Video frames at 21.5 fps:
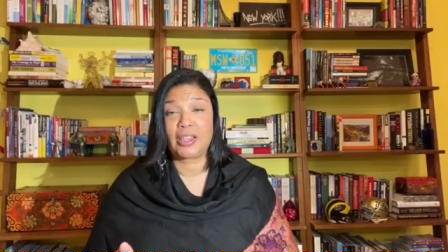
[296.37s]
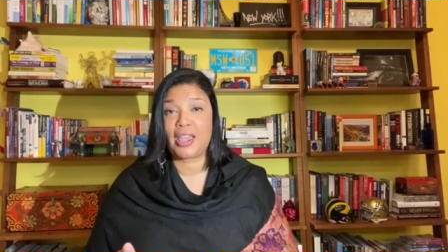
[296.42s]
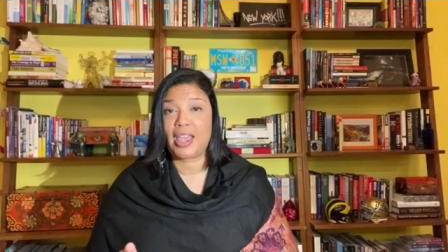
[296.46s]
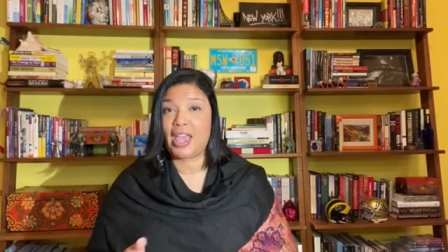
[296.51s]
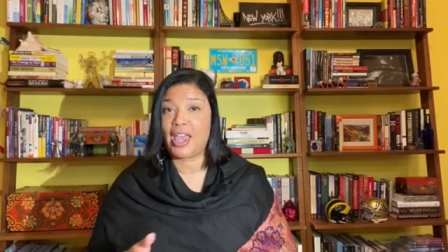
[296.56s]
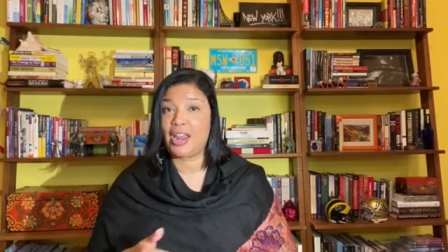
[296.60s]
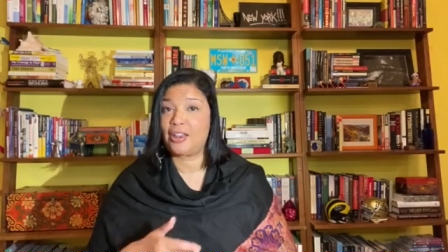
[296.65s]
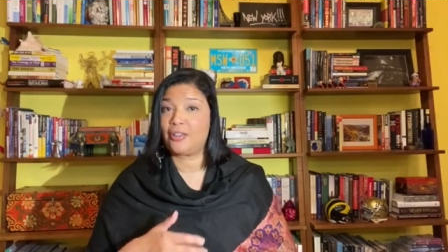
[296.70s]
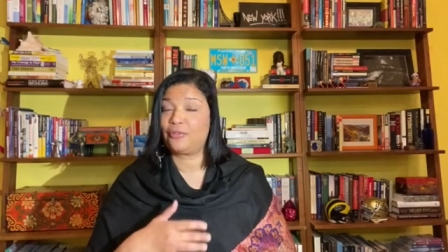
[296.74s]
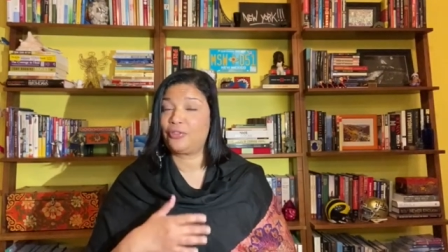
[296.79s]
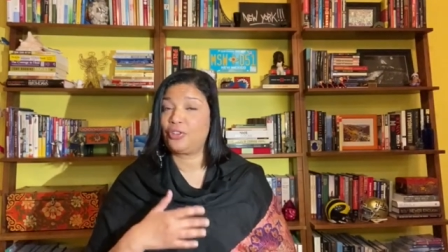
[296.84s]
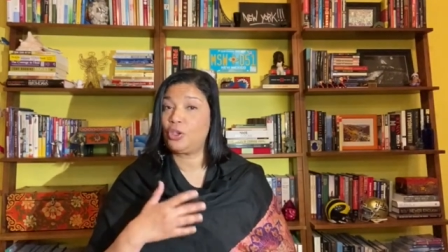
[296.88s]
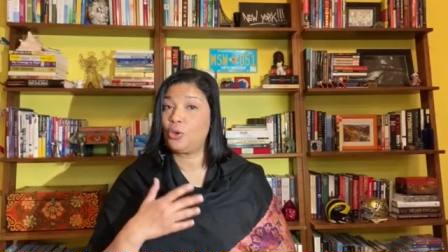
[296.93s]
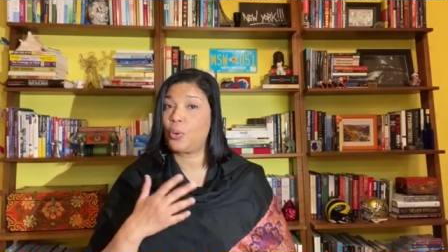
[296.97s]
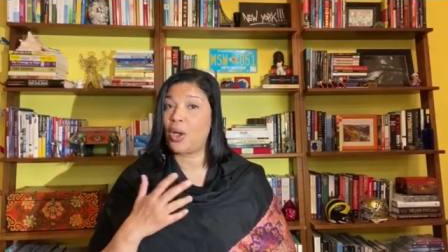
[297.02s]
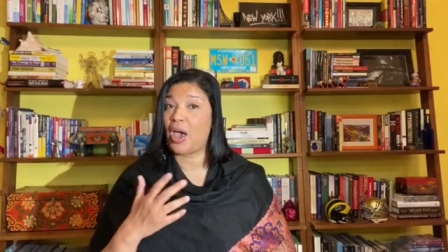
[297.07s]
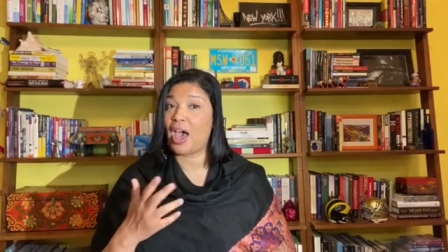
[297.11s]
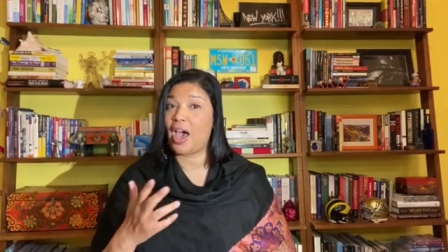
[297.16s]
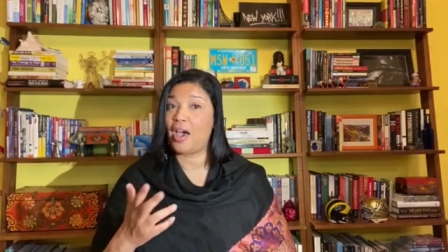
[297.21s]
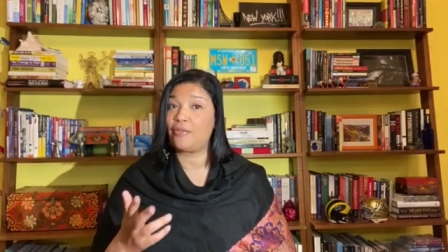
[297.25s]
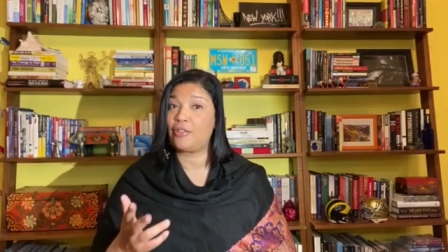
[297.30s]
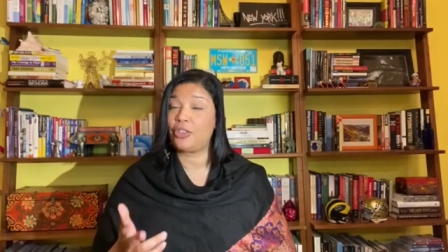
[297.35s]
And if you
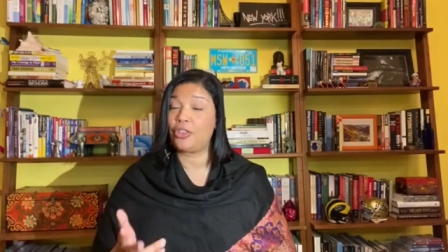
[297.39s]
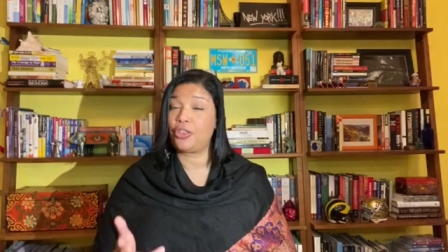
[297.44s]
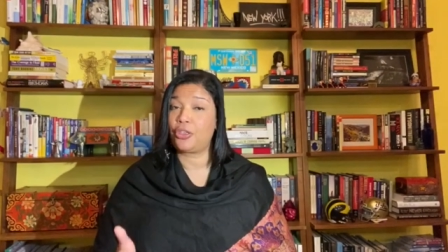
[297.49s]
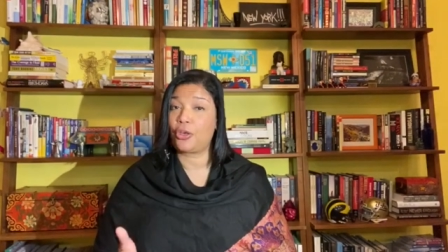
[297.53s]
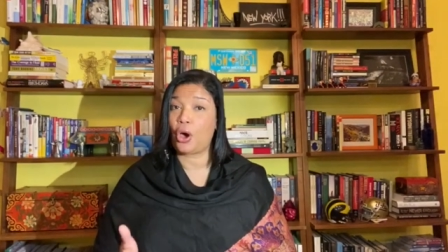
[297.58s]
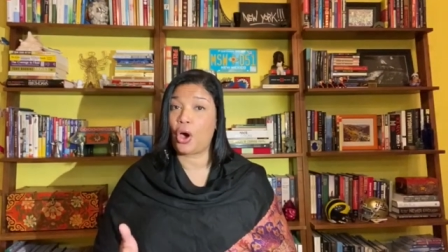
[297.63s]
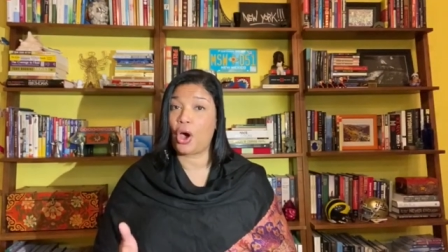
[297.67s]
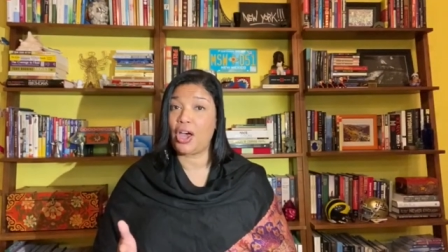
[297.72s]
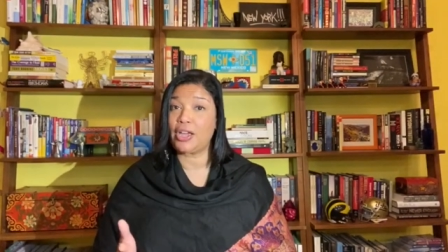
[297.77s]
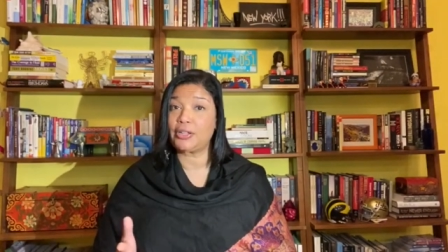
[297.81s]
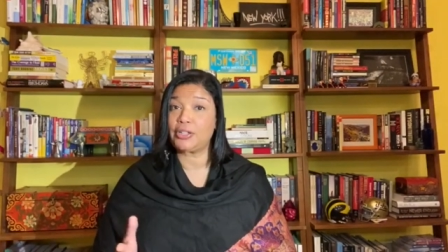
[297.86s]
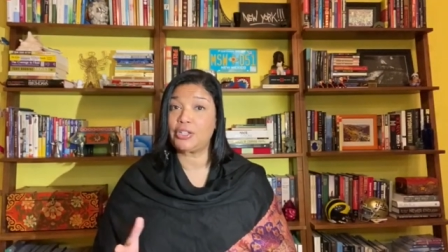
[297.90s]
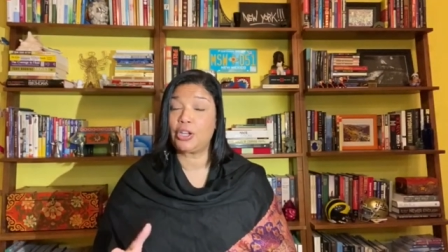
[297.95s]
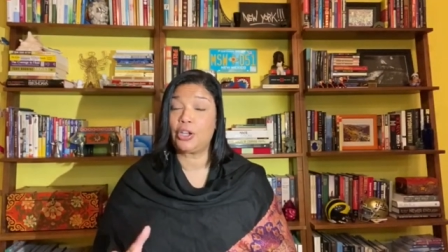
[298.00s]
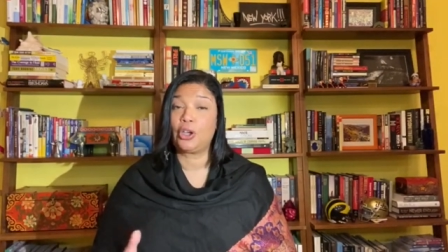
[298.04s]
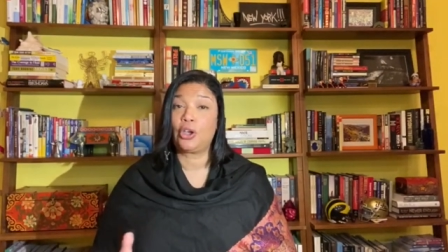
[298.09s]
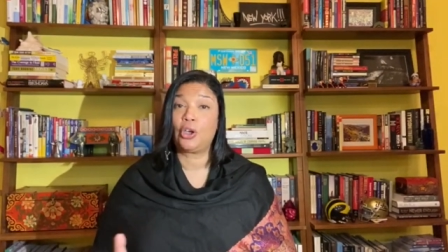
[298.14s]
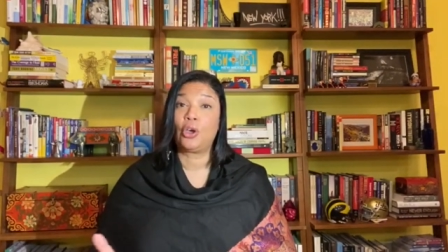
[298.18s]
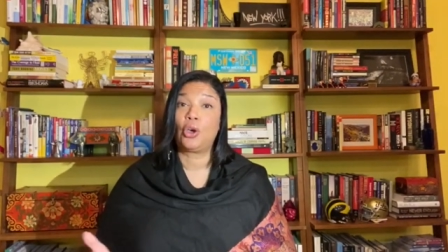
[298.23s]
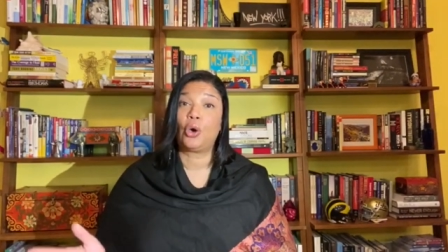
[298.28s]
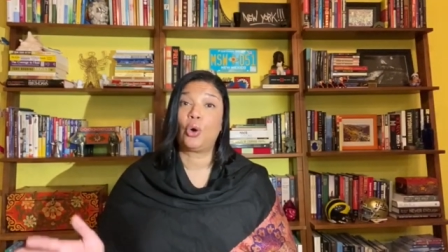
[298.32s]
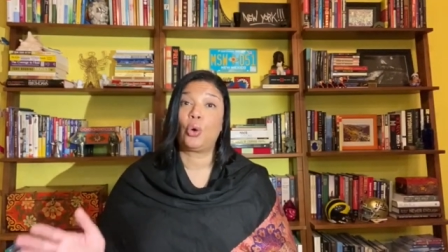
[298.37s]
have a thought
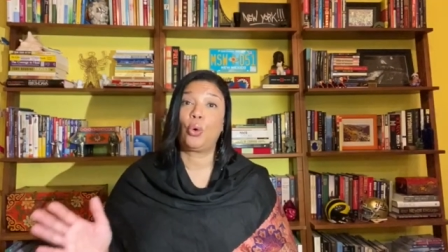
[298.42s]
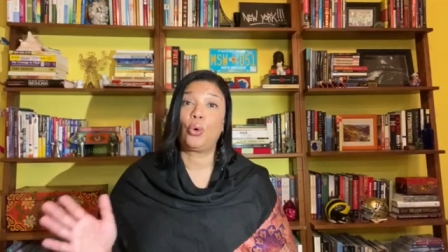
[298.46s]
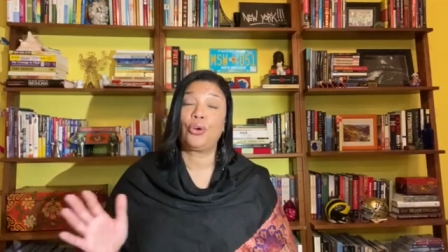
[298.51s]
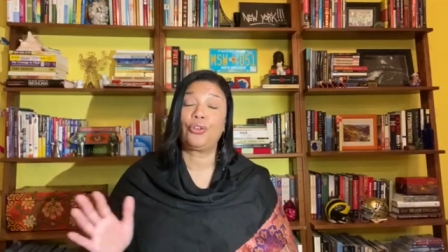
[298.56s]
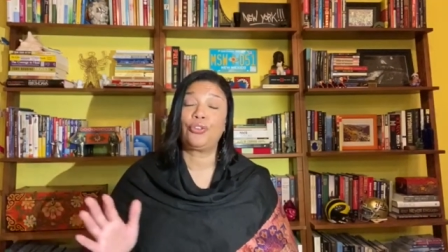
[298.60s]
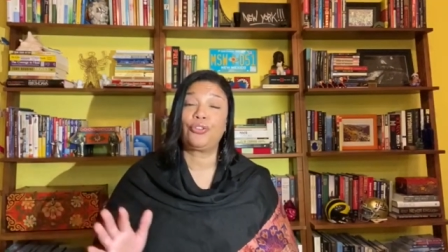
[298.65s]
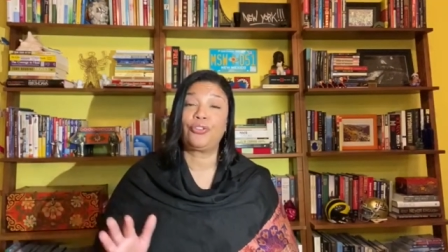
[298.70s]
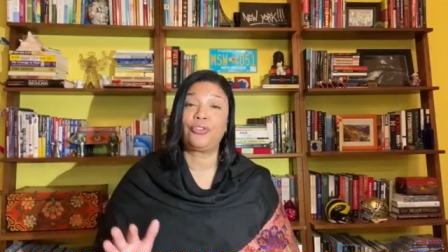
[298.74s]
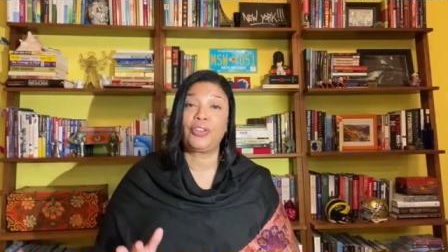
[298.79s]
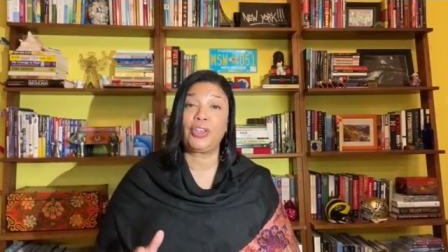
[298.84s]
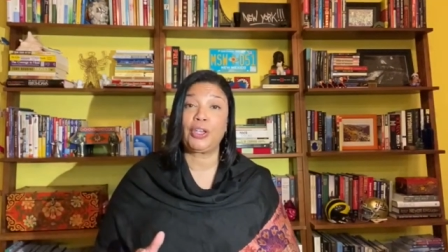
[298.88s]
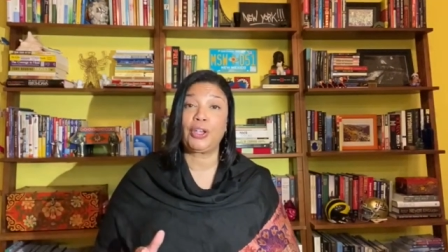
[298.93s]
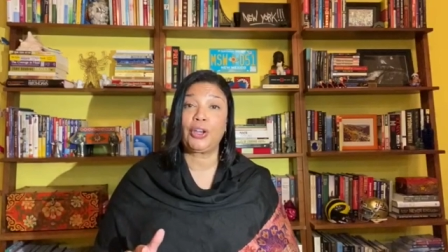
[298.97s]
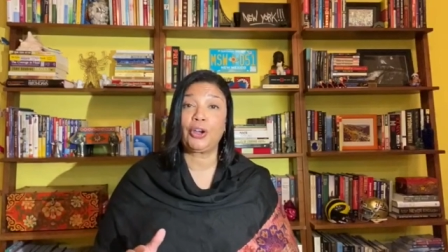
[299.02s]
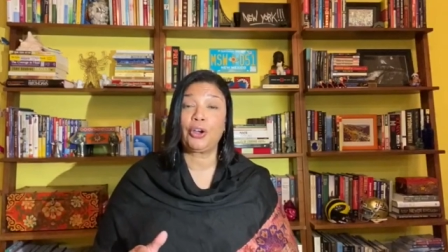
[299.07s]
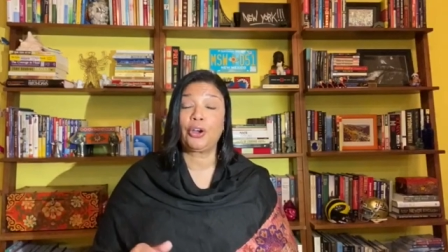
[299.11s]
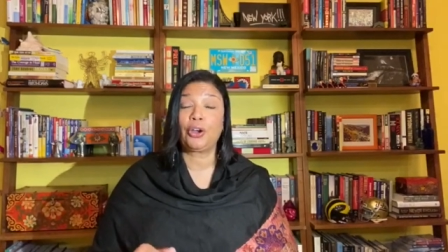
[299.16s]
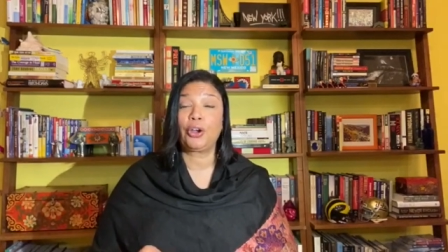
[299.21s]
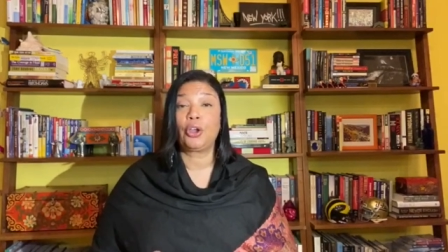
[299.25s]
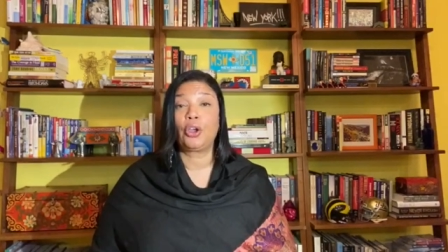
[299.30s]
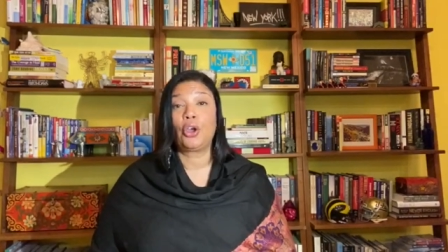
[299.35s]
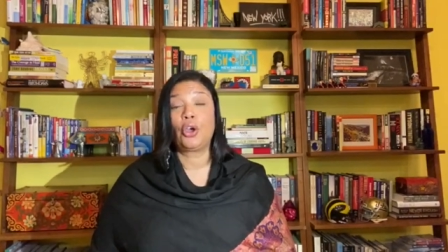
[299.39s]
or a
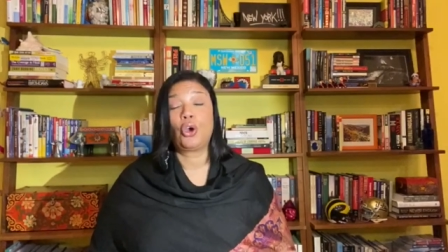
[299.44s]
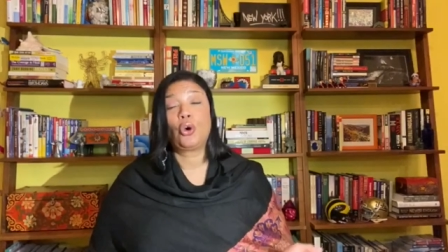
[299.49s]
fear